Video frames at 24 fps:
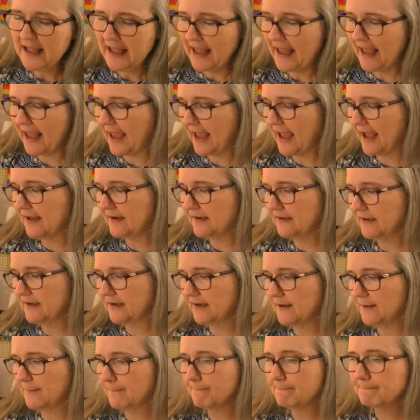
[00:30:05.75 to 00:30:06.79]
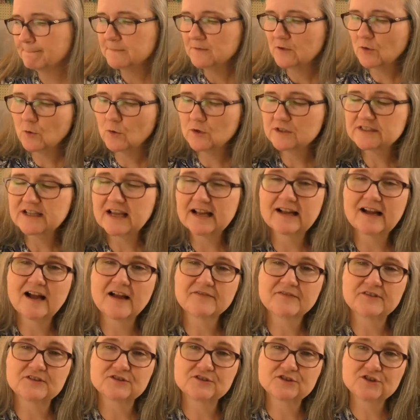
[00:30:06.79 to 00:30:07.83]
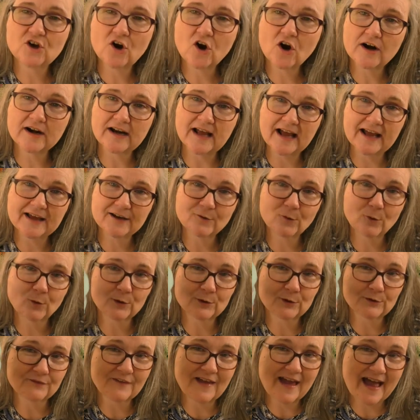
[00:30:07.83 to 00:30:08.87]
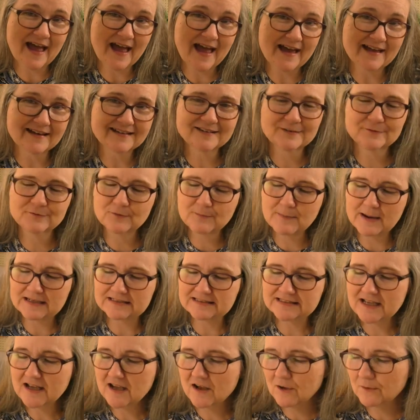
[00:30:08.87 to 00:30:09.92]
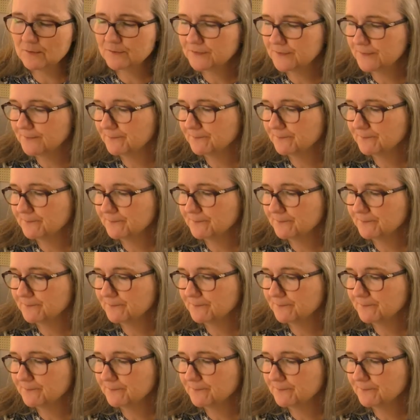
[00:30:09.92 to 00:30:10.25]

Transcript: And um, of course, I got this yarn. I had ordered that for myself